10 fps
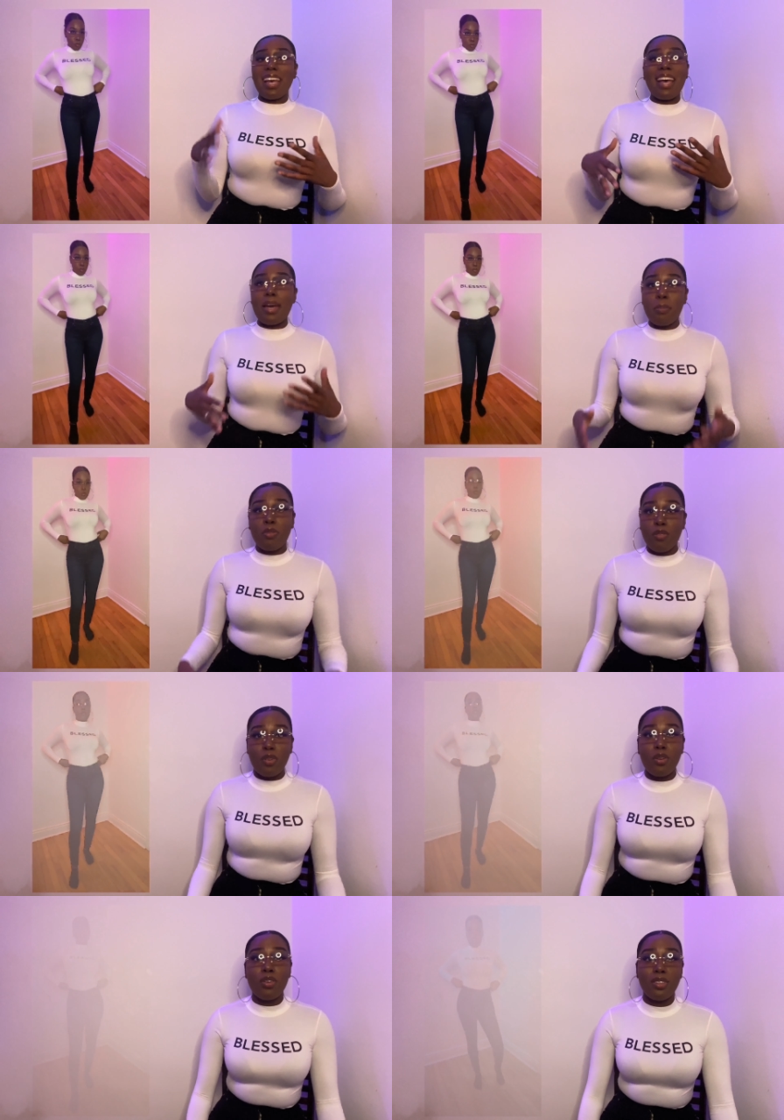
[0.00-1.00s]
i
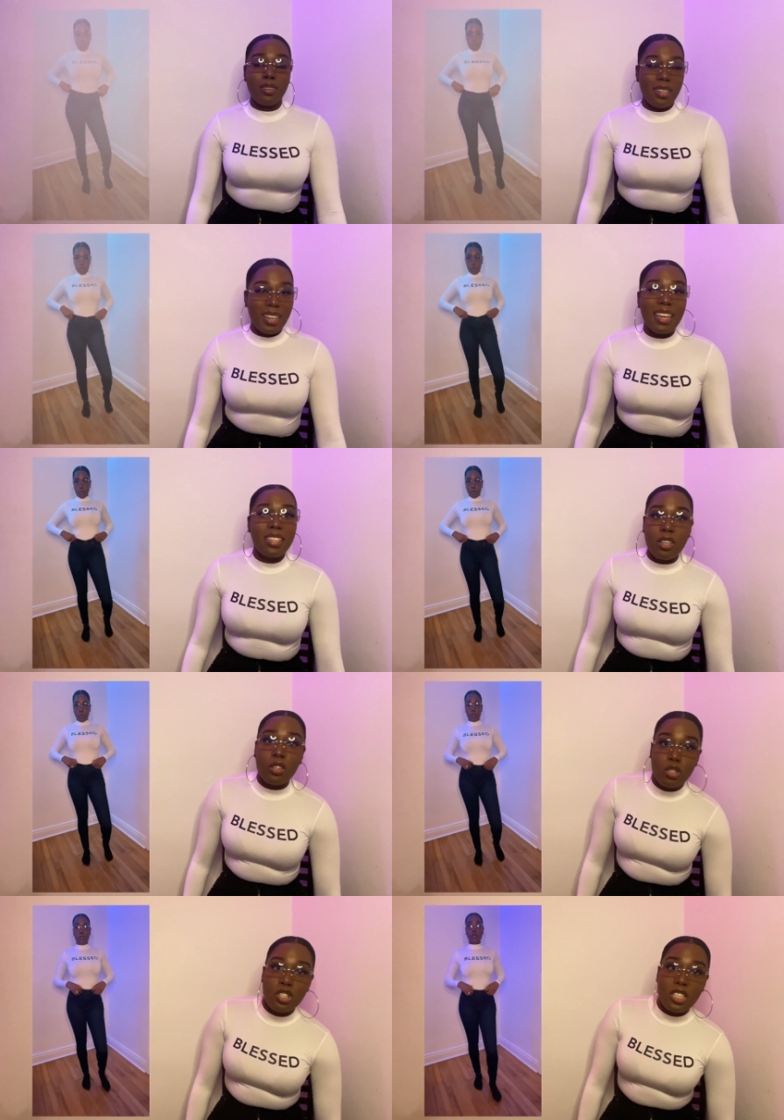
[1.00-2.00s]
prefer like the other
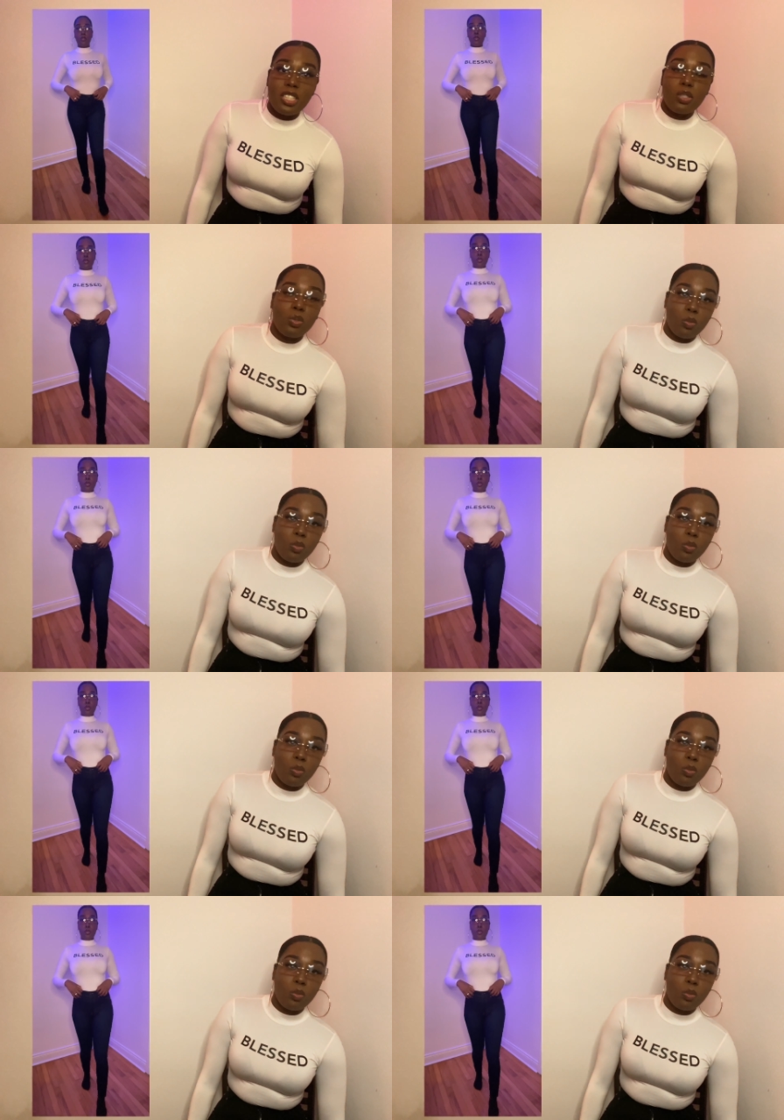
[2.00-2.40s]
jeans